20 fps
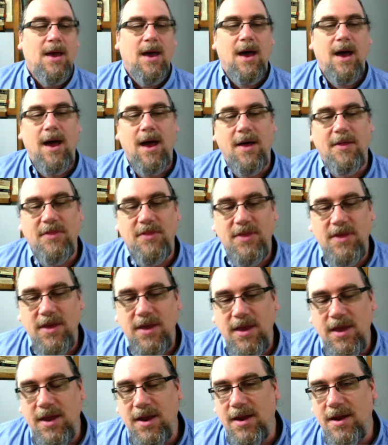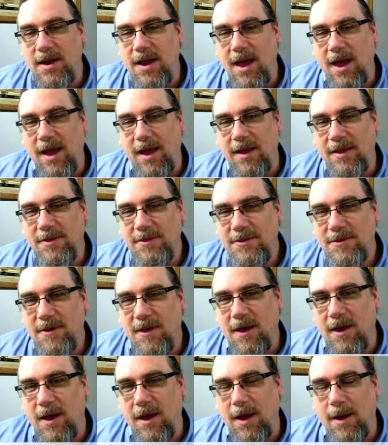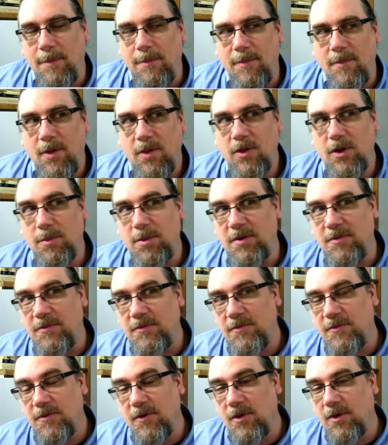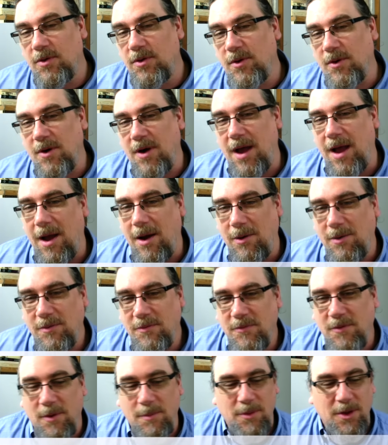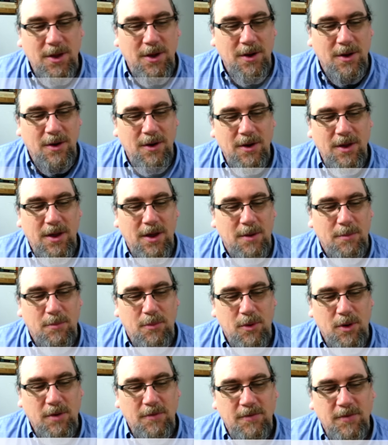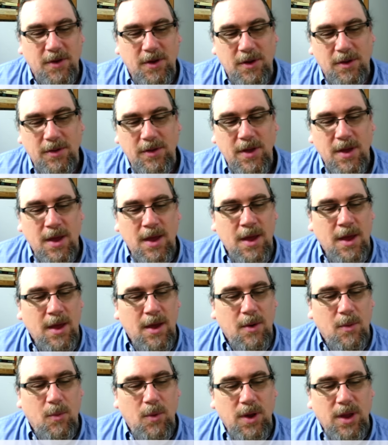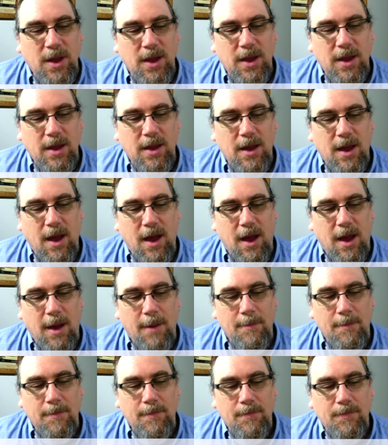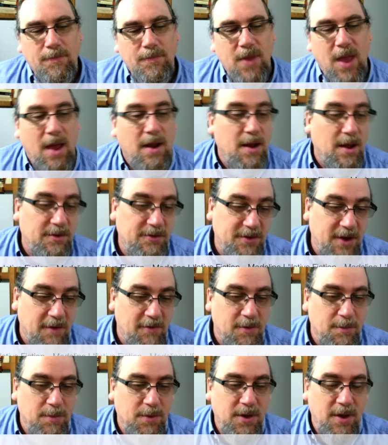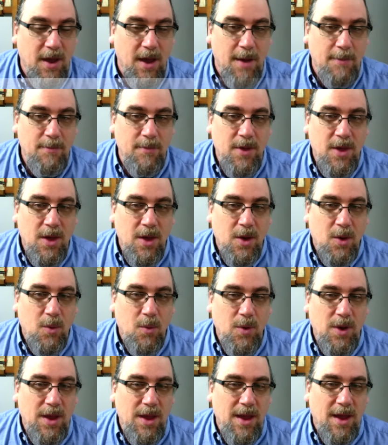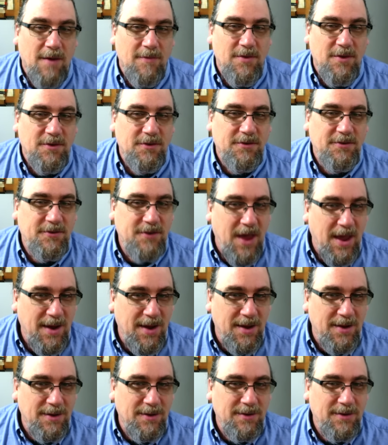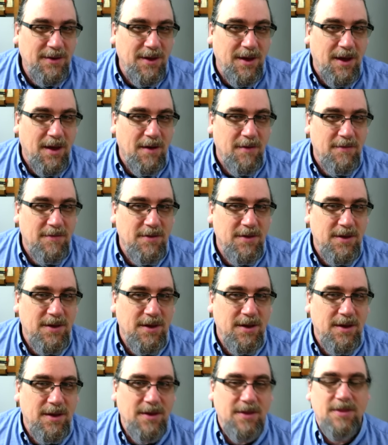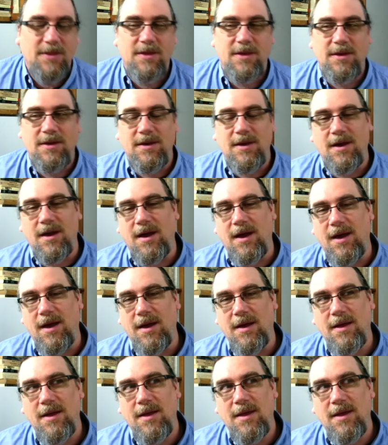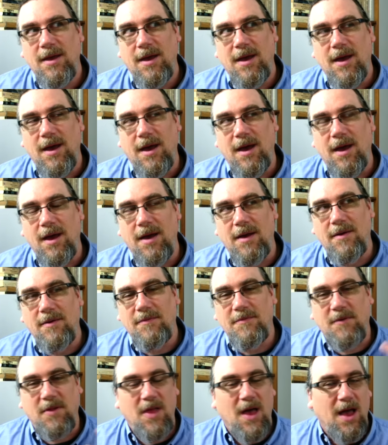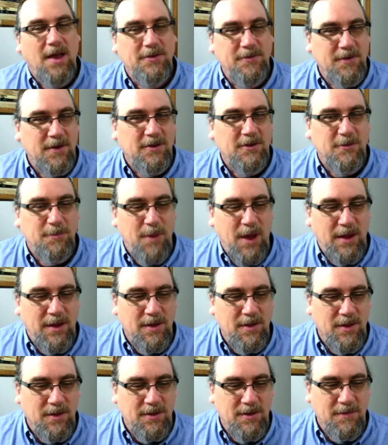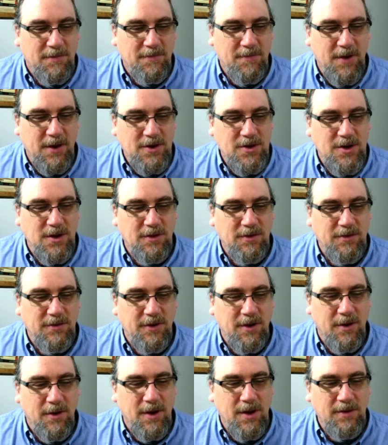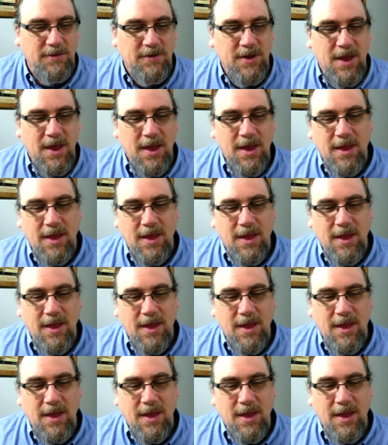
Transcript: On the ninth, um, a little bit further out from here in Brookfield, we um, at, at seven p m we have the second of the, the uh, uh, Philosophy and Speculative Fiction series.